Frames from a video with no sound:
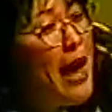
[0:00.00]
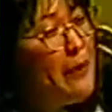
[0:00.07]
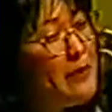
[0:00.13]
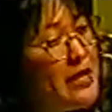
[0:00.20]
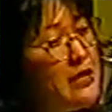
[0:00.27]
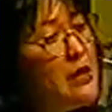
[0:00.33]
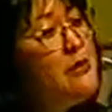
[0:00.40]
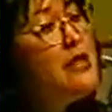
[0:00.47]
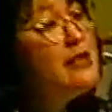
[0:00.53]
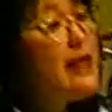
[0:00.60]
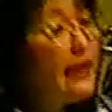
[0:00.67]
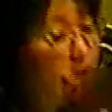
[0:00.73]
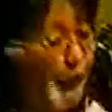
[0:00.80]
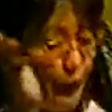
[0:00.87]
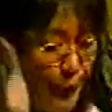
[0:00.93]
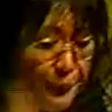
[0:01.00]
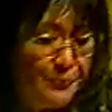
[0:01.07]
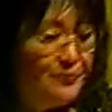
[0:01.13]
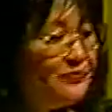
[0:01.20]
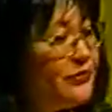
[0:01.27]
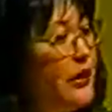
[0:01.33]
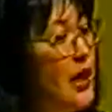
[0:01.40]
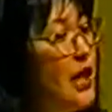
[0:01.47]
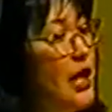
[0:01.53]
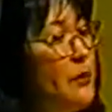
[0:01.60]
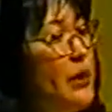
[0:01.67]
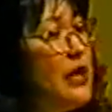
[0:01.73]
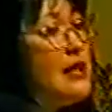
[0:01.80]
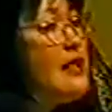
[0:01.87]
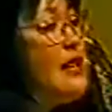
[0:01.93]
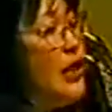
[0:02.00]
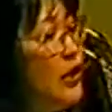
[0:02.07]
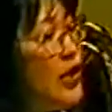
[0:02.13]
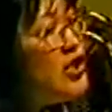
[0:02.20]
baptism, this I can do. Because at a